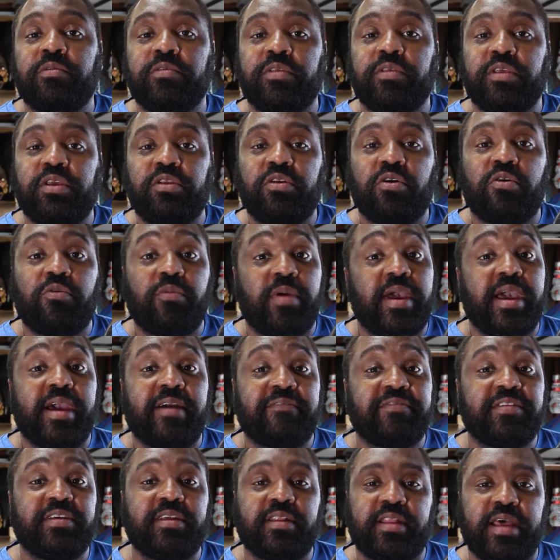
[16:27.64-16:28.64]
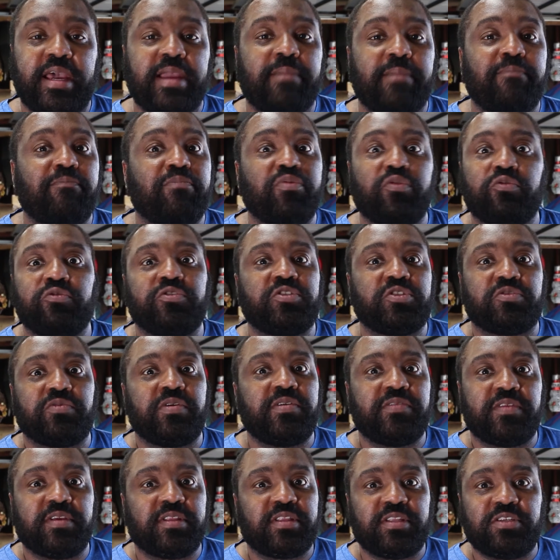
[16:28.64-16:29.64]
you don't have to like brute
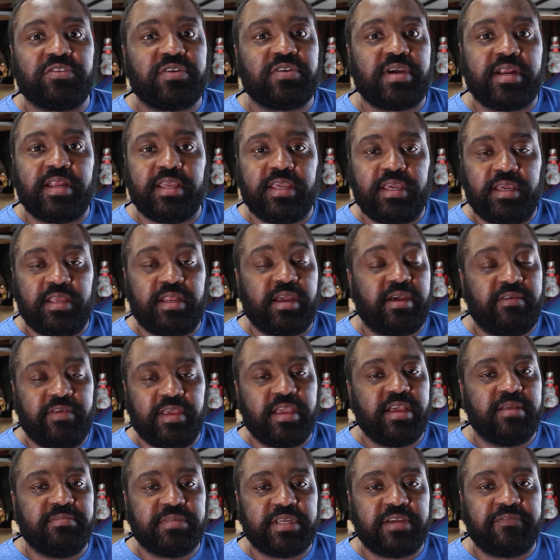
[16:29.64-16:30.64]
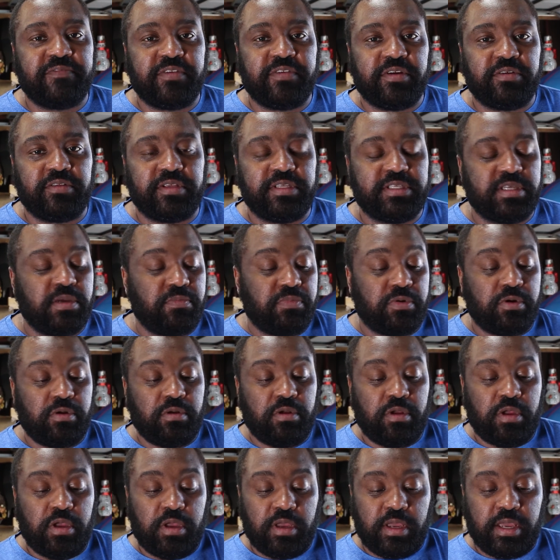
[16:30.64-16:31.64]
strength it to try to get it out. It comes out fairly simple.
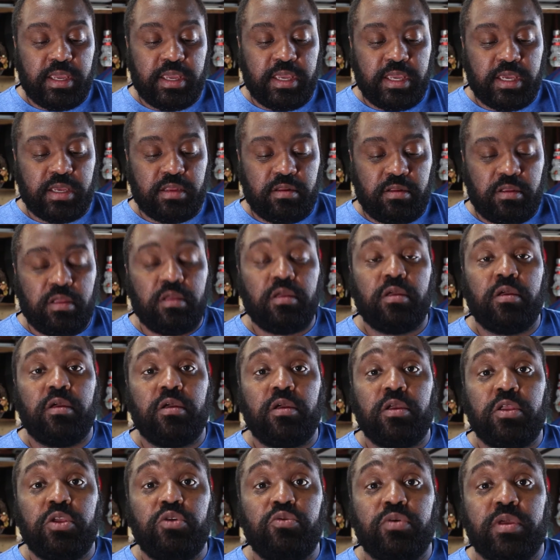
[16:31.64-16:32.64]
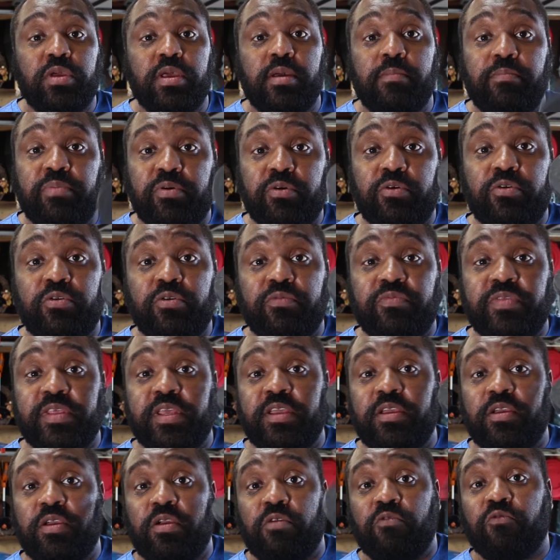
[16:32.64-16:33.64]
And you can pull
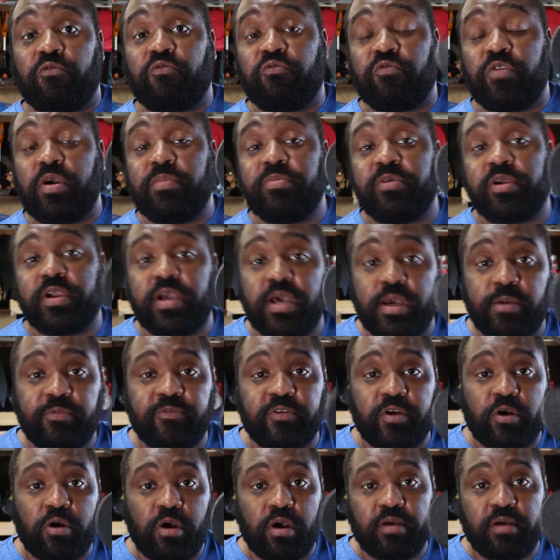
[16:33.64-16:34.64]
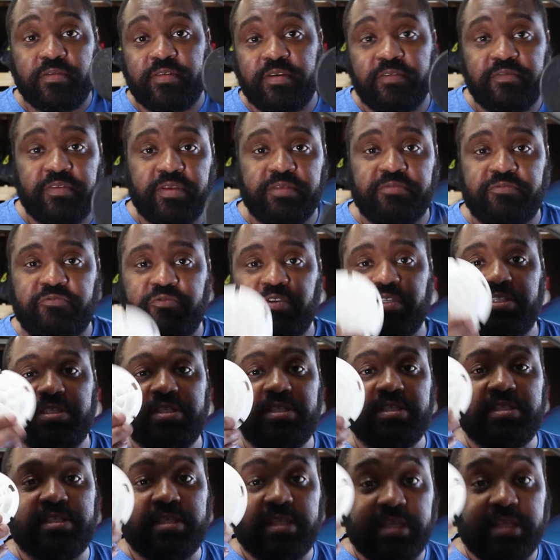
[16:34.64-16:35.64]
the rubber cover off of it, which
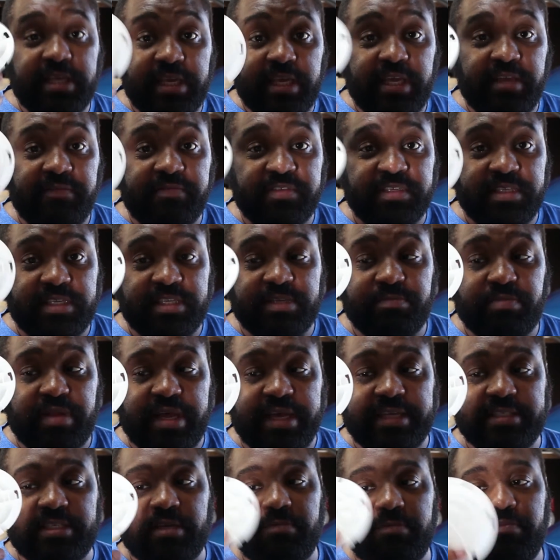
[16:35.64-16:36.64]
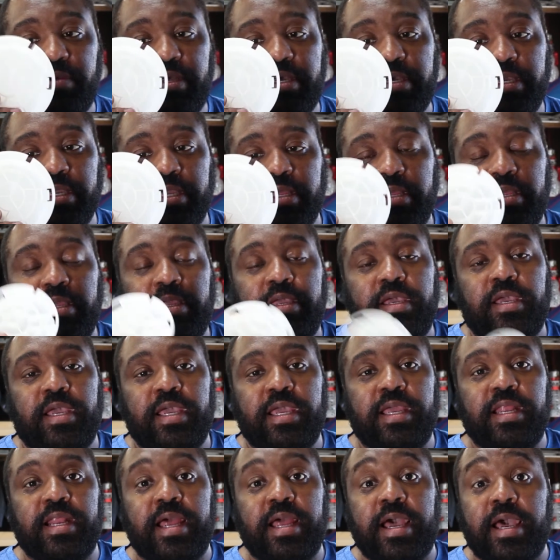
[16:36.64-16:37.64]
just leaves this plastic puck.
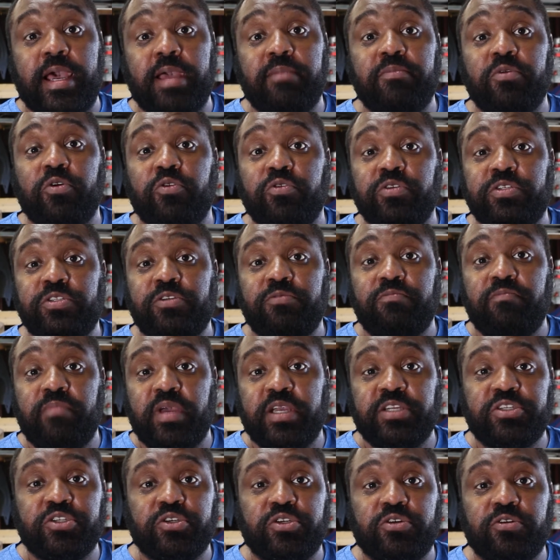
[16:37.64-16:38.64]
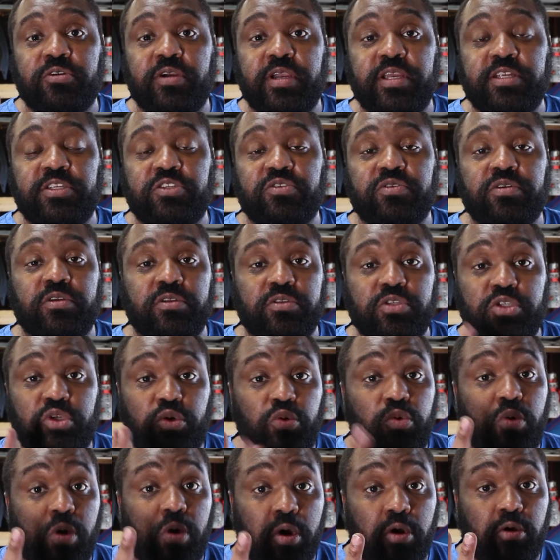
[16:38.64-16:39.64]
And I'm going to measure and drill
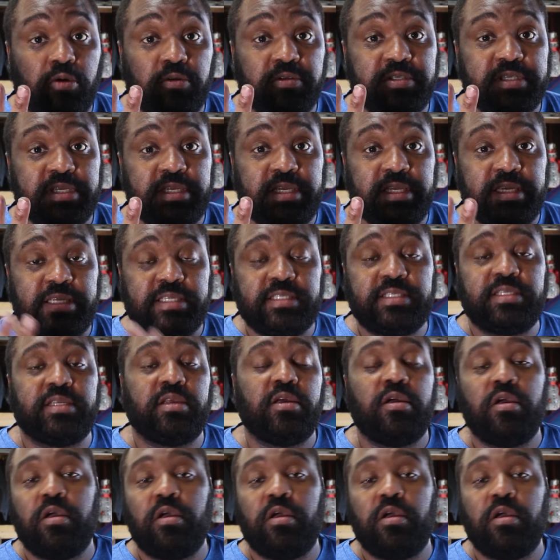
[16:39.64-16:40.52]
2 holes in this,